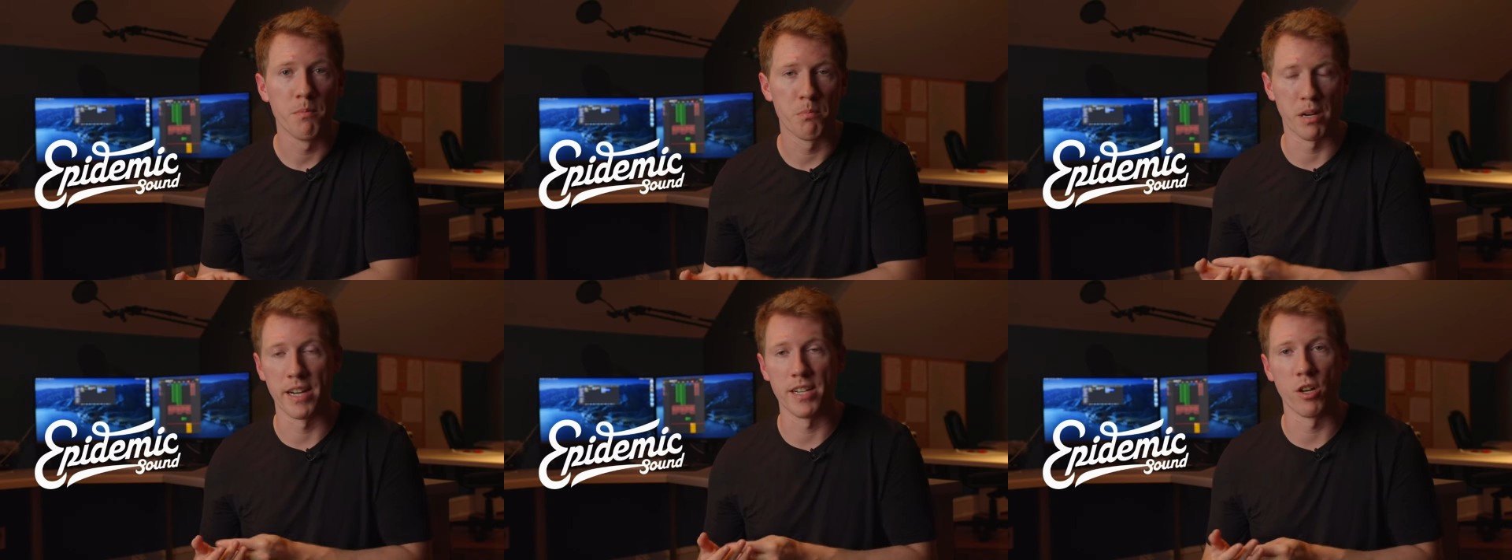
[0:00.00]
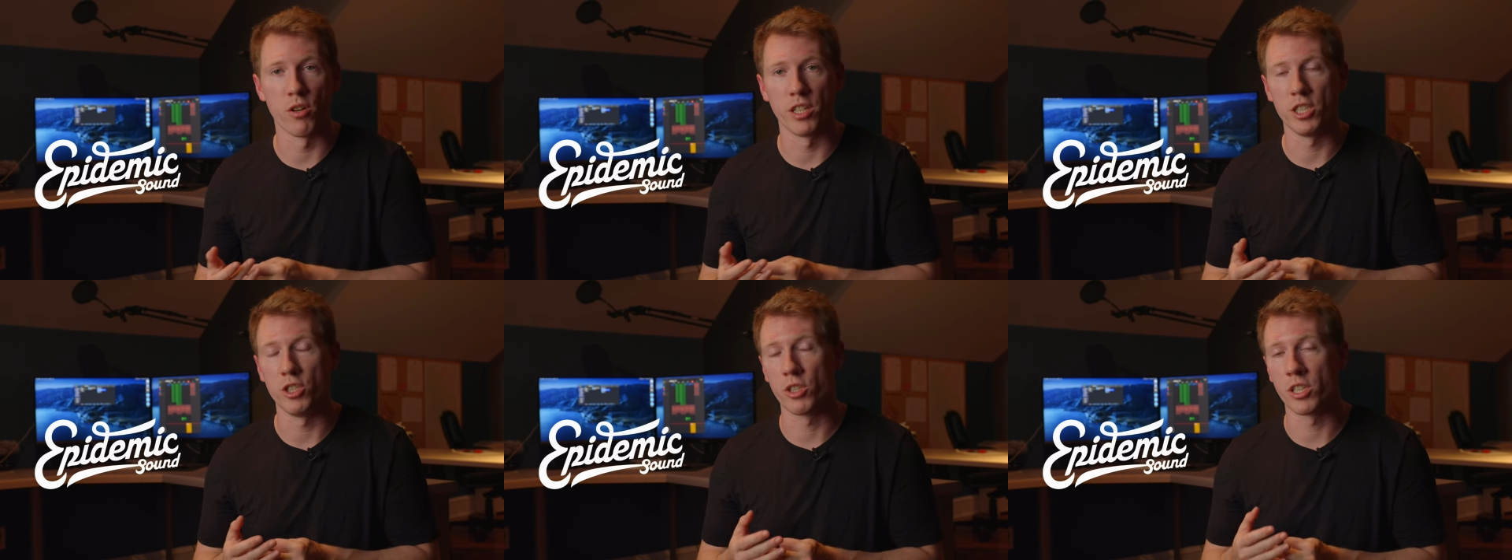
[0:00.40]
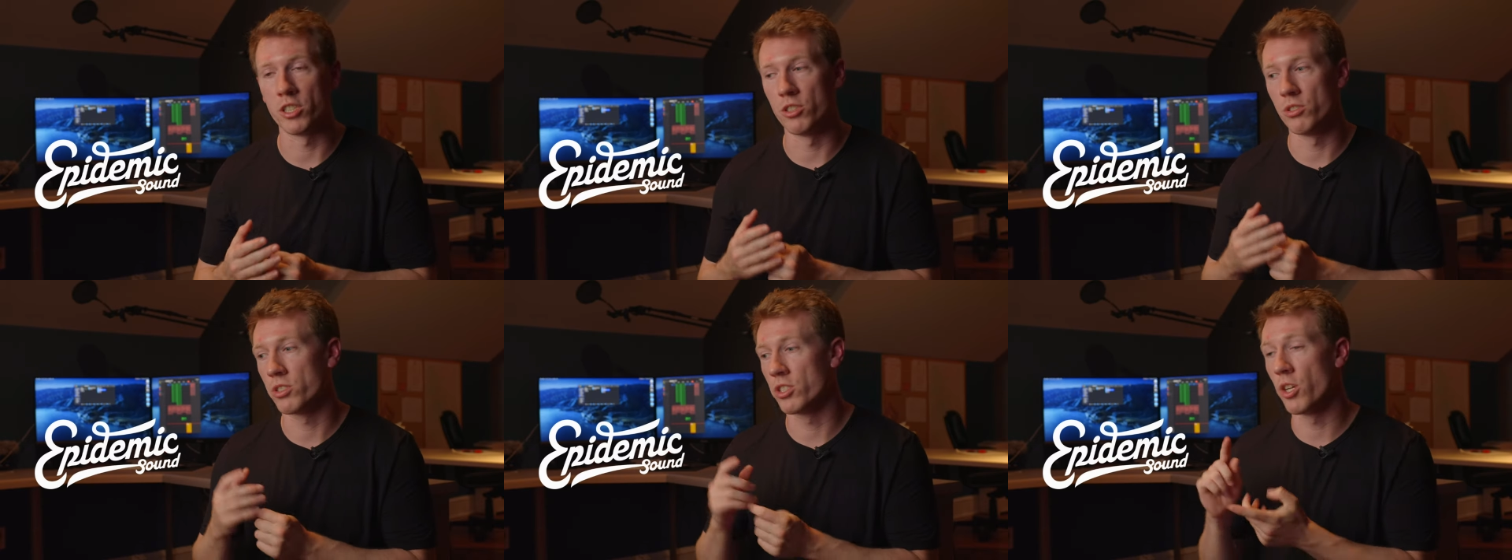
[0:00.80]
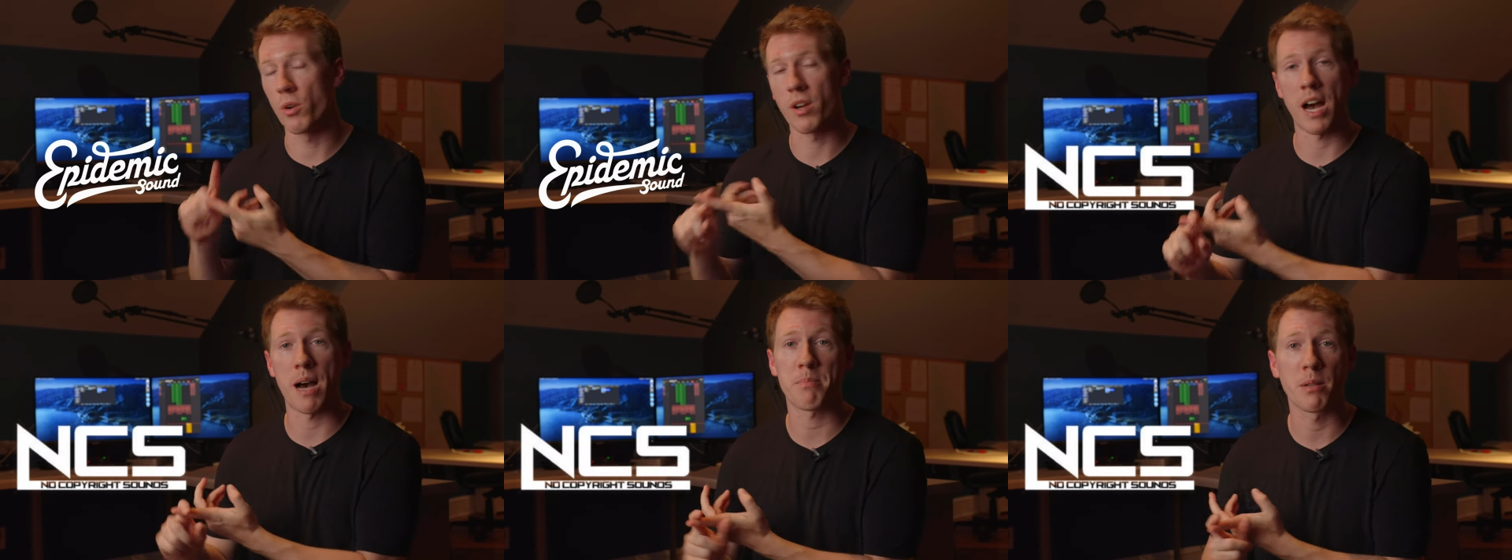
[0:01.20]
but I know that you can use No
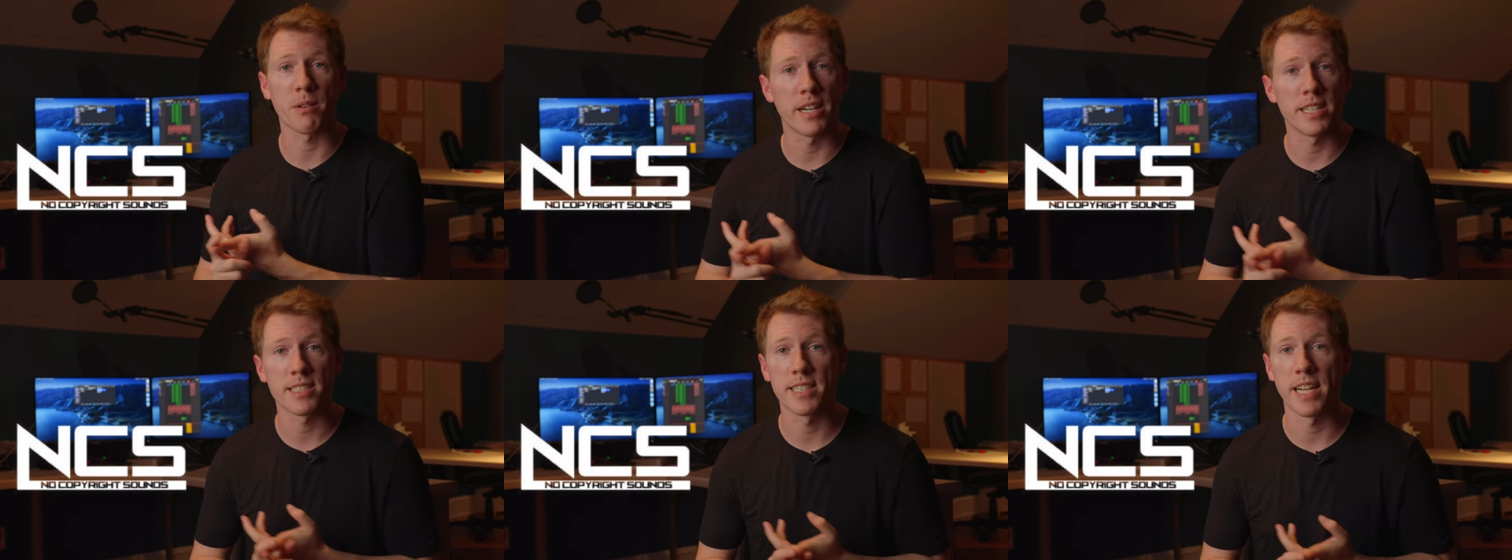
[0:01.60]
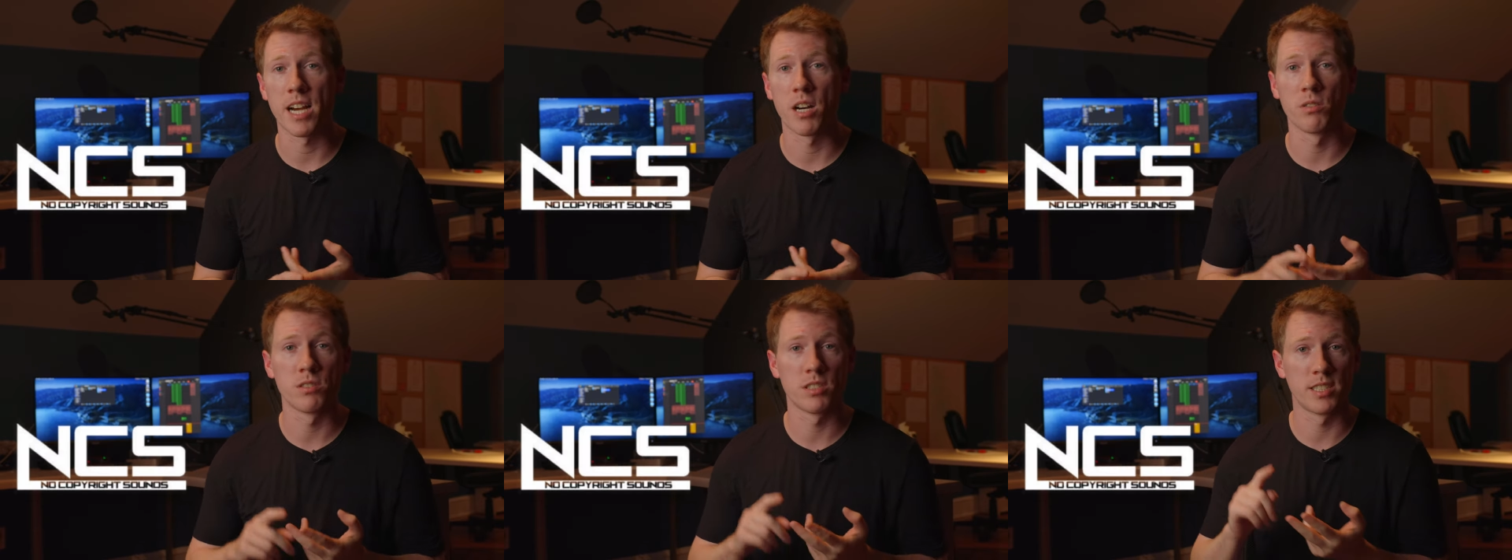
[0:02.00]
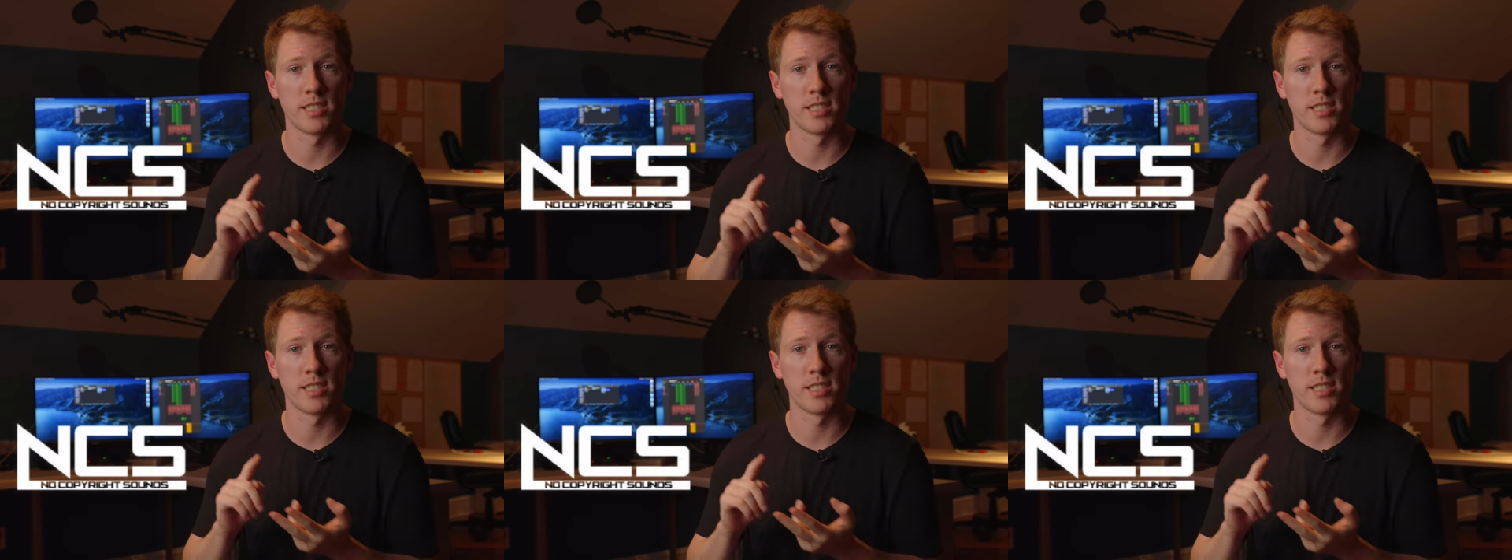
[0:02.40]
Copyright Sounds,